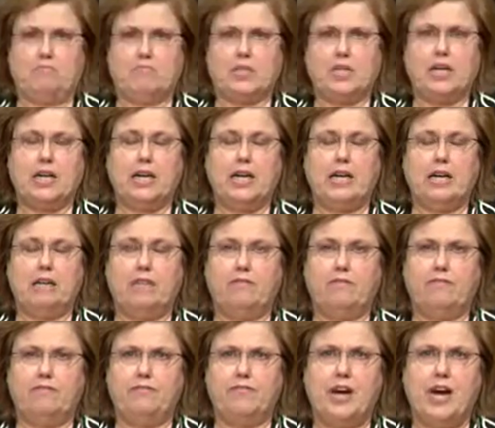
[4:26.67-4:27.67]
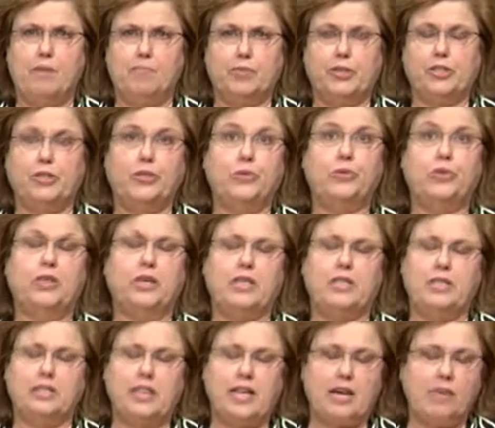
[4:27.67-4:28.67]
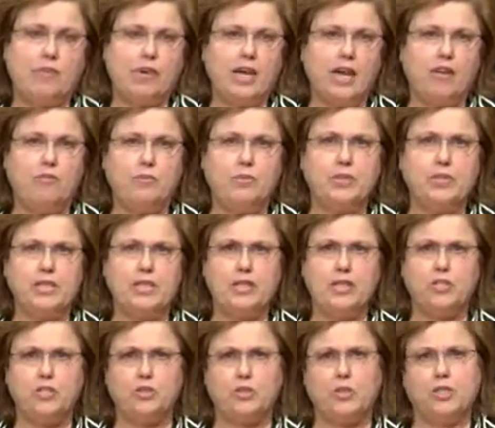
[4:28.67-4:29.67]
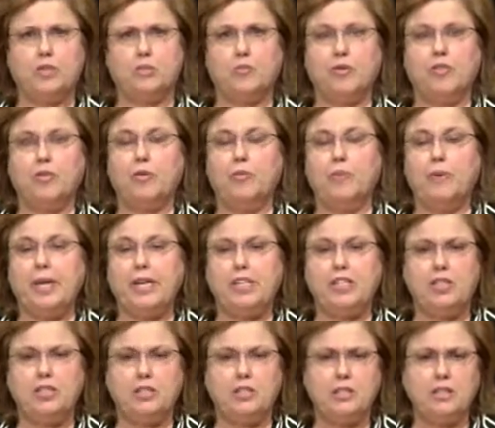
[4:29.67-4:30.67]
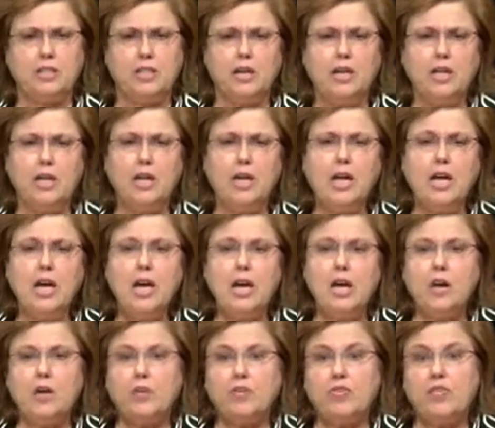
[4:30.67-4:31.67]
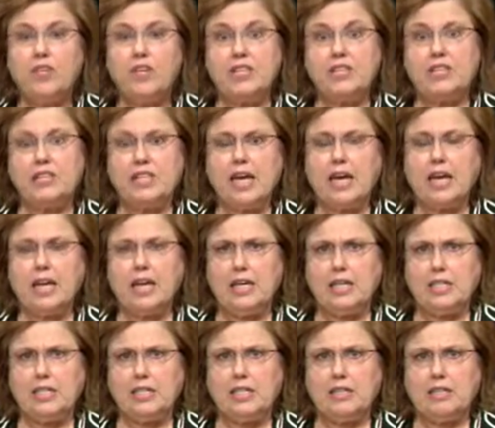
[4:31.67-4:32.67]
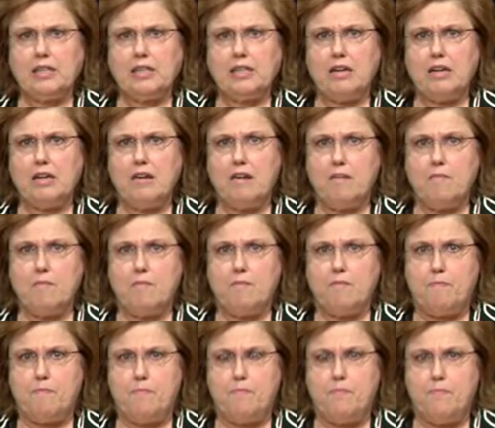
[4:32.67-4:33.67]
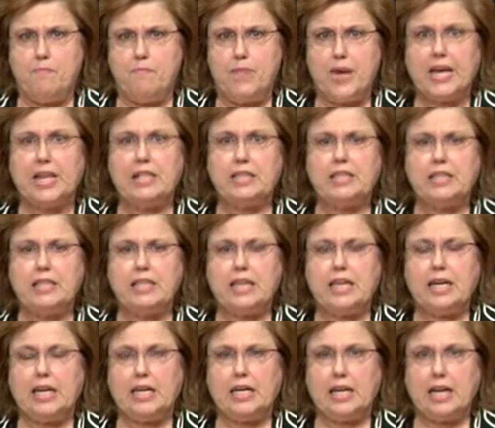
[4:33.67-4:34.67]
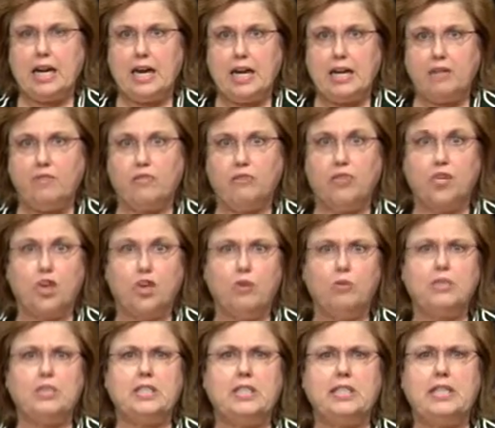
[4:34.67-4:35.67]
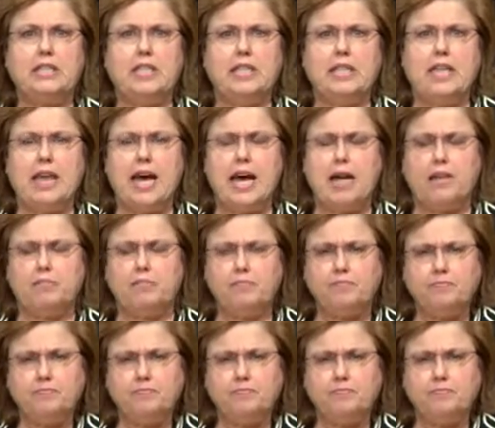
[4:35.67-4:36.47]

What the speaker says: kind of opportunities that we have presented to us with our patients. The second biggest thing kind of goes into that,